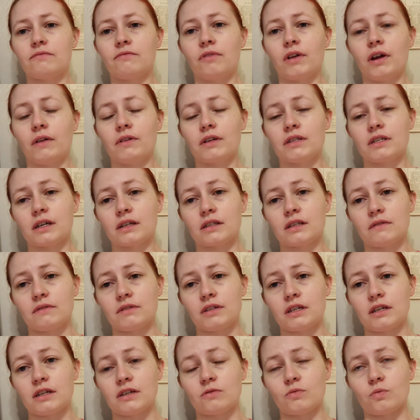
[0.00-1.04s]
various
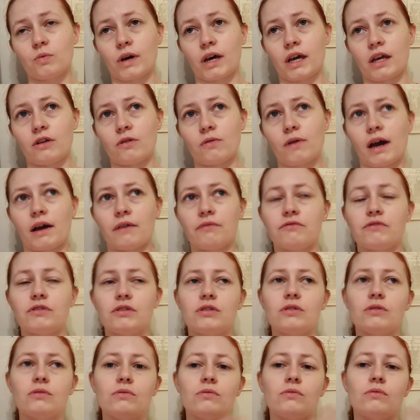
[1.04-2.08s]
activities where you have to
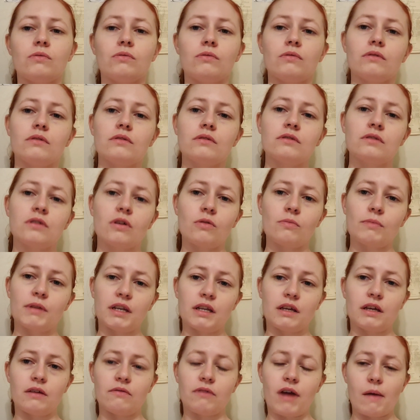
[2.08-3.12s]
do so
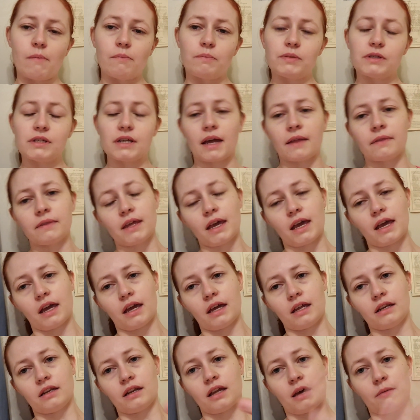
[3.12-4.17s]
many reps and
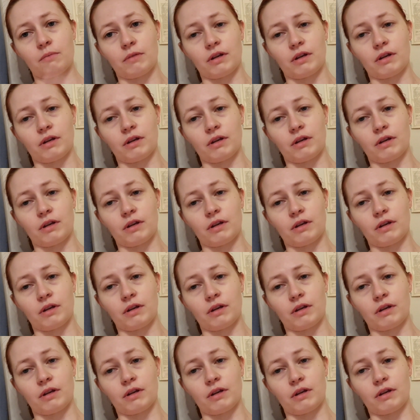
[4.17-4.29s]
then a